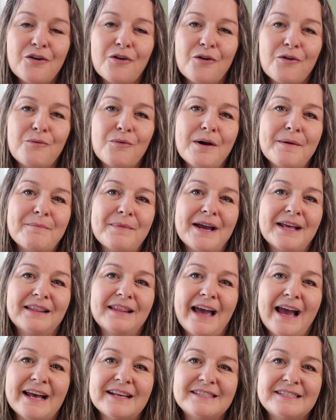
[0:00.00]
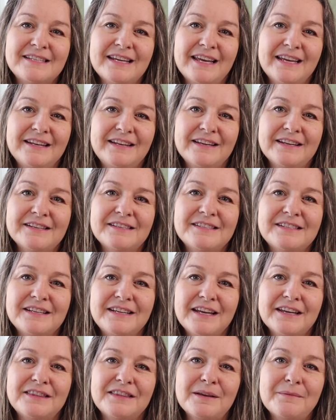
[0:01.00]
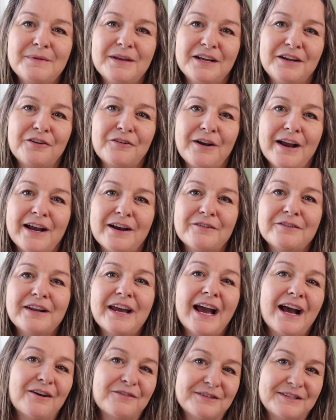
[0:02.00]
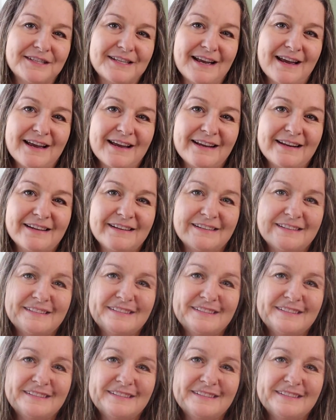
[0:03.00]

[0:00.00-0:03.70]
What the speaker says: or what my last date is to get them in ground outside.